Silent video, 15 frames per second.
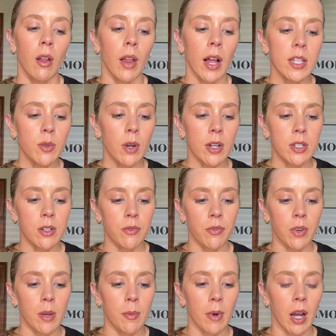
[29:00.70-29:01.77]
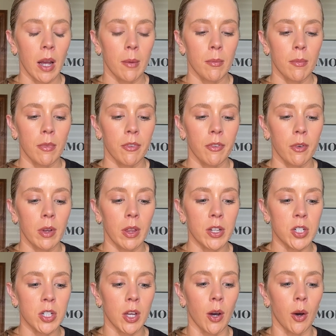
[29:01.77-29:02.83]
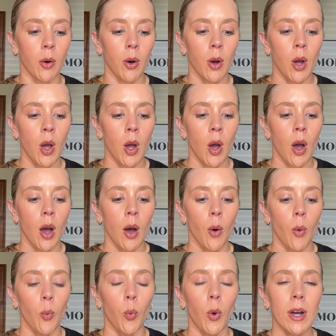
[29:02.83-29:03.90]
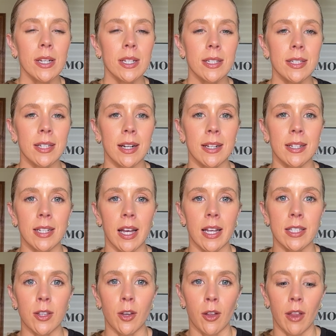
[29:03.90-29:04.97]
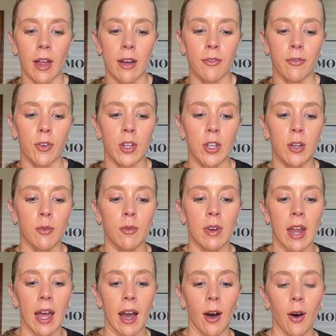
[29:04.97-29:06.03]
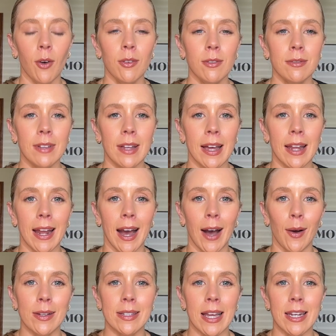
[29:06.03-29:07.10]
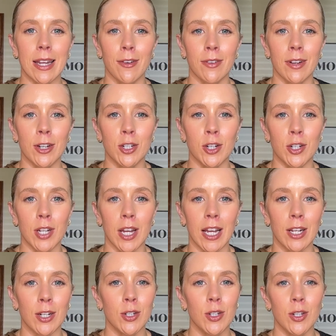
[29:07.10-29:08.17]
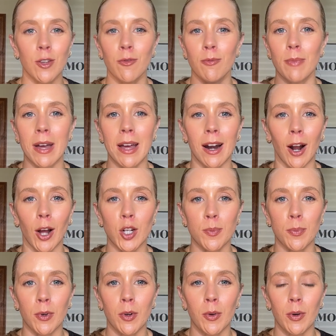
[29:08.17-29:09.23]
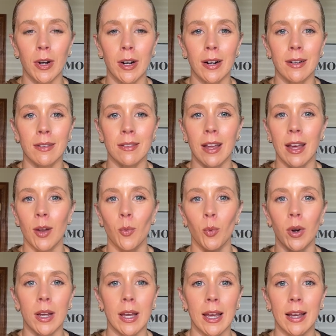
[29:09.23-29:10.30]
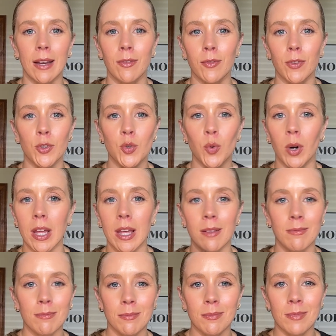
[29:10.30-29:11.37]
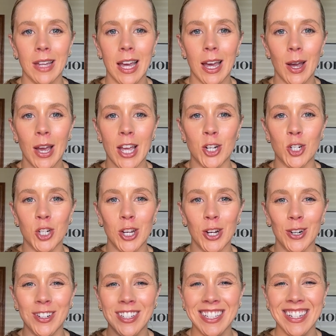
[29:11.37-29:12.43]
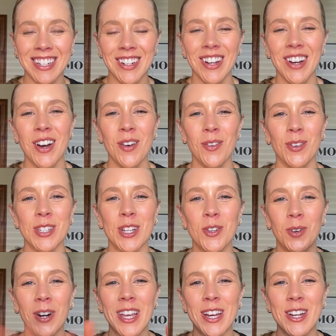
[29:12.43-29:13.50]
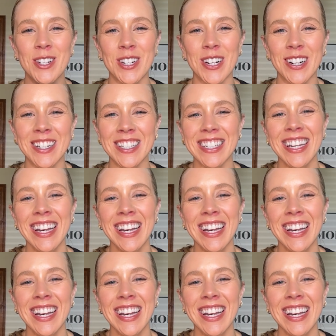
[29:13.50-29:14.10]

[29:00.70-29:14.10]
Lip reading: Last question for you, Brian, before we let you go. What does success look like for you now, and how has that definition changed? You've been an entrepreneur and working for 20-ish years. We'll say 20-ish years.